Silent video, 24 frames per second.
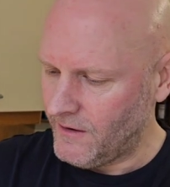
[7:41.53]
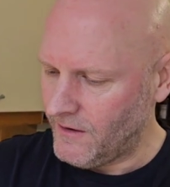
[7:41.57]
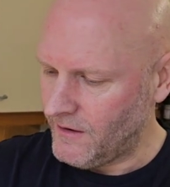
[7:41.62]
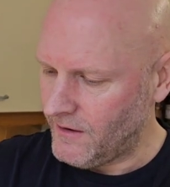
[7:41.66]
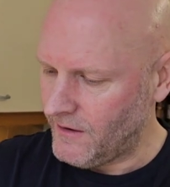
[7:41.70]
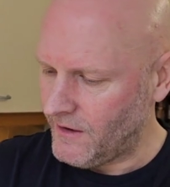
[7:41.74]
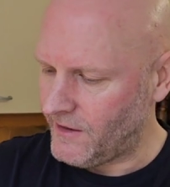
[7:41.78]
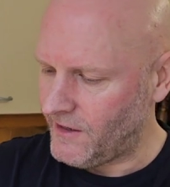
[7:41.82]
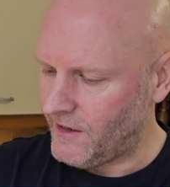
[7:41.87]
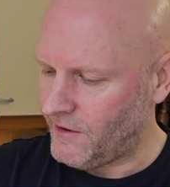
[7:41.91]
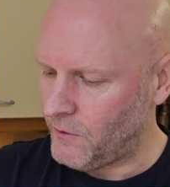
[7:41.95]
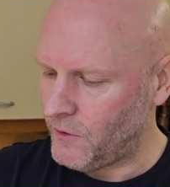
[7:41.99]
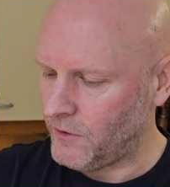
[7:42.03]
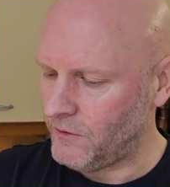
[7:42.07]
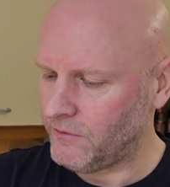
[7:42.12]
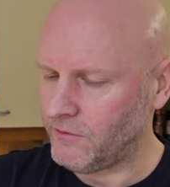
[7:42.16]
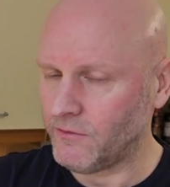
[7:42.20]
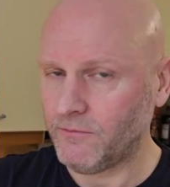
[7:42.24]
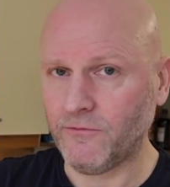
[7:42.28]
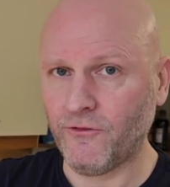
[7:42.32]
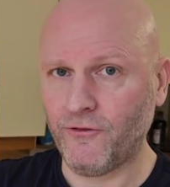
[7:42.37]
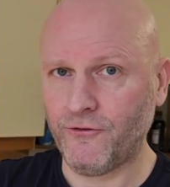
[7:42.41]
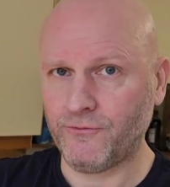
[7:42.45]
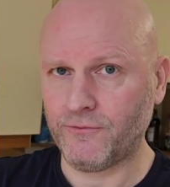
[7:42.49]
And I will
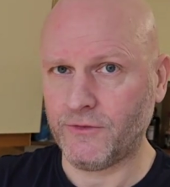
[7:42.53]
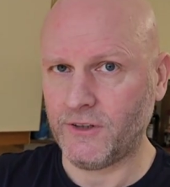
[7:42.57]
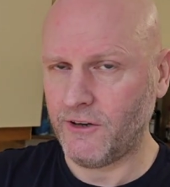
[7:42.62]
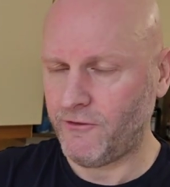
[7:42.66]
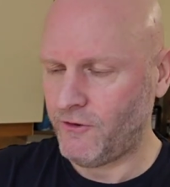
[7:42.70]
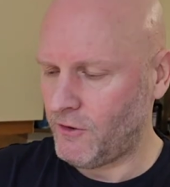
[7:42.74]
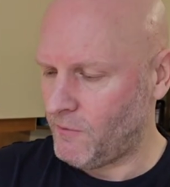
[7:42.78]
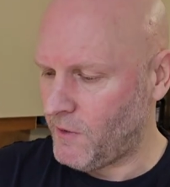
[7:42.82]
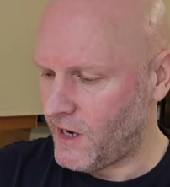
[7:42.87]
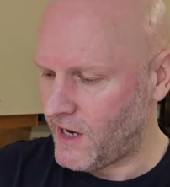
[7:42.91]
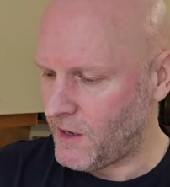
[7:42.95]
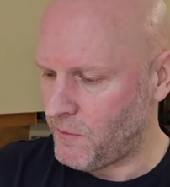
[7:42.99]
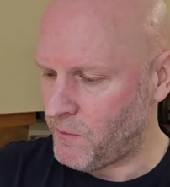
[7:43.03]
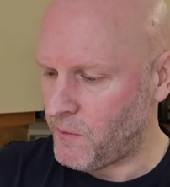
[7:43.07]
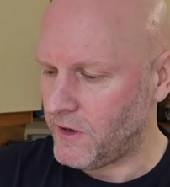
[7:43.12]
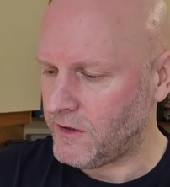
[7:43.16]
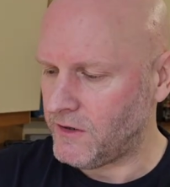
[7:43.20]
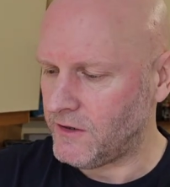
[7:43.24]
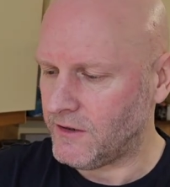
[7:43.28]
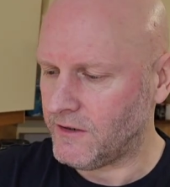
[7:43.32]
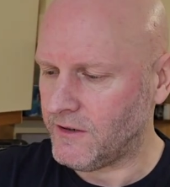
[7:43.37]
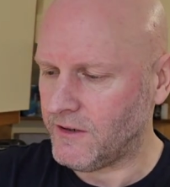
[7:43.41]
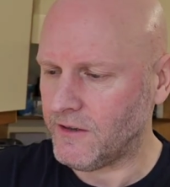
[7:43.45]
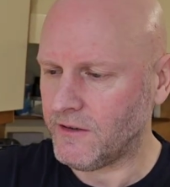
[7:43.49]
give you my
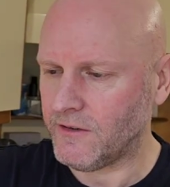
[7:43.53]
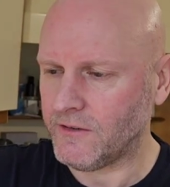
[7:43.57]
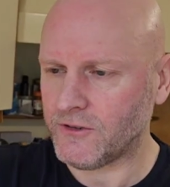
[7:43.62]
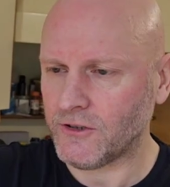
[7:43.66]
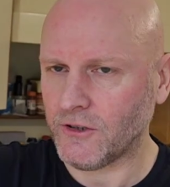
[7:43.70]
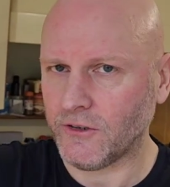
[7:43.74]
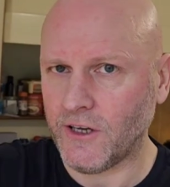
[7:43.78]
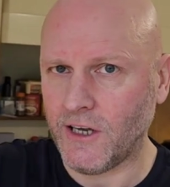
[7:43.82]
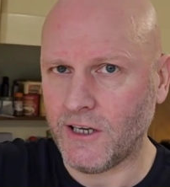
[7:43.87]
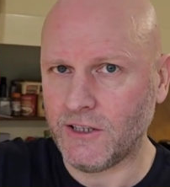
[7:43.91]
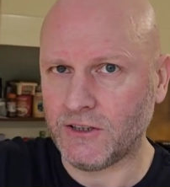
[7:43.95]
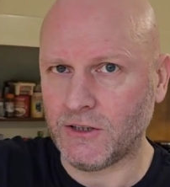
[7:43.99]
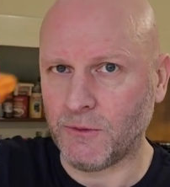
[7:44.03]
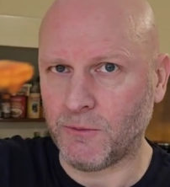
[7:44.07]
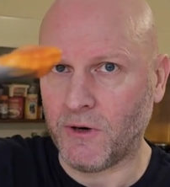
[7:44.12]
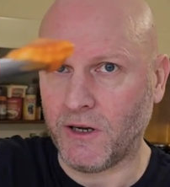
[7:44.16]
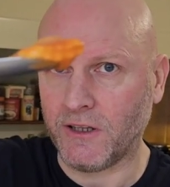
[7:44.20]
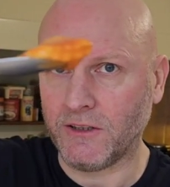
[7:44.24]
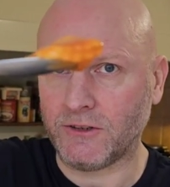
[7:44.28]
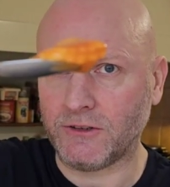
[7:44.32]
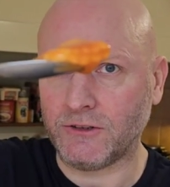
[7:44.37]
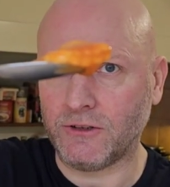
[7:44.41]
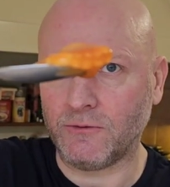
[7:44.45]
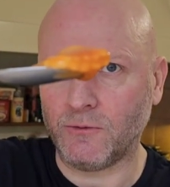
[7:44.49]
opinion. So there's the
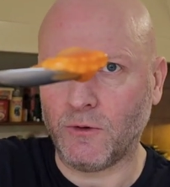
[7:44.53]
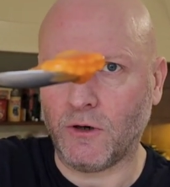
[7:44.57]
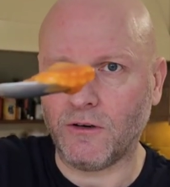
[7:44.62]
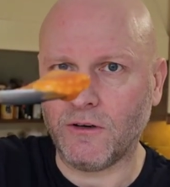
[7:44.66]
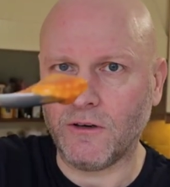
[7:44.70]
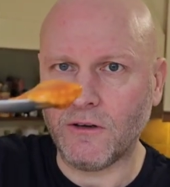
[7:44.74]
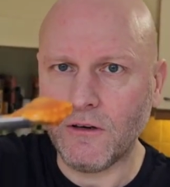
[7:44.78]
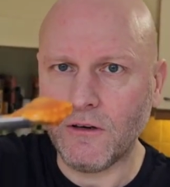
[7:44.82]
Branston one.